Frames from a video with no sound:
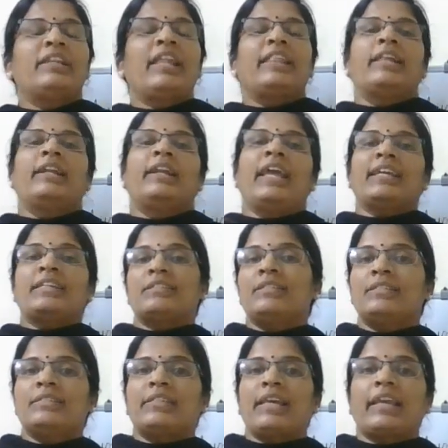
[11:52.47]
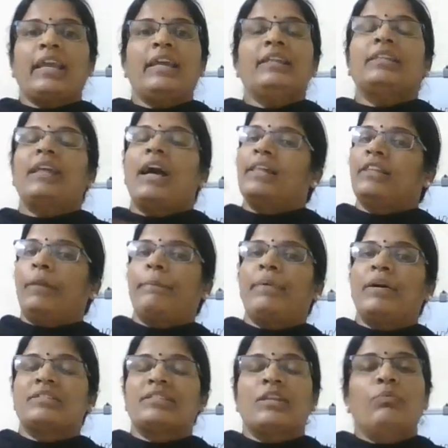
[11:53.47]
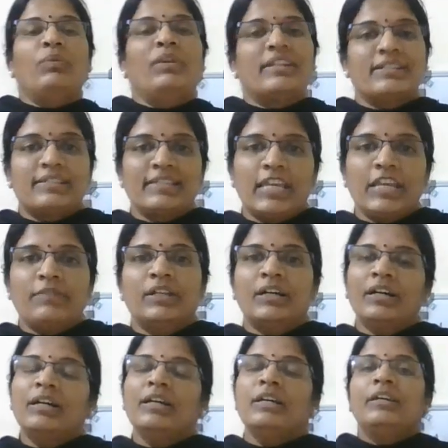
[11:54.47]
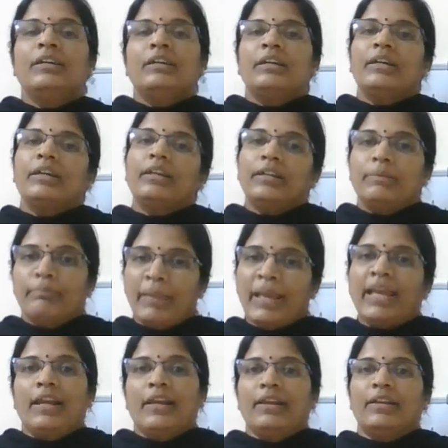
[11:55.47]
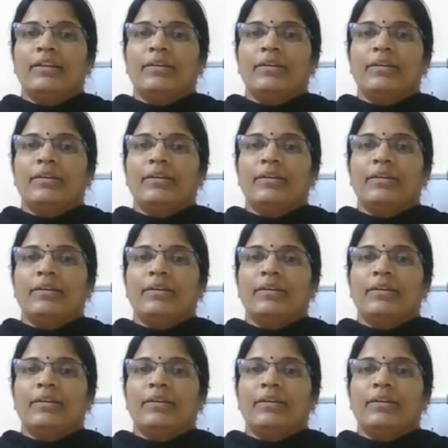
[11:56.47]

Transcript: then the next second the other person will receive the mail.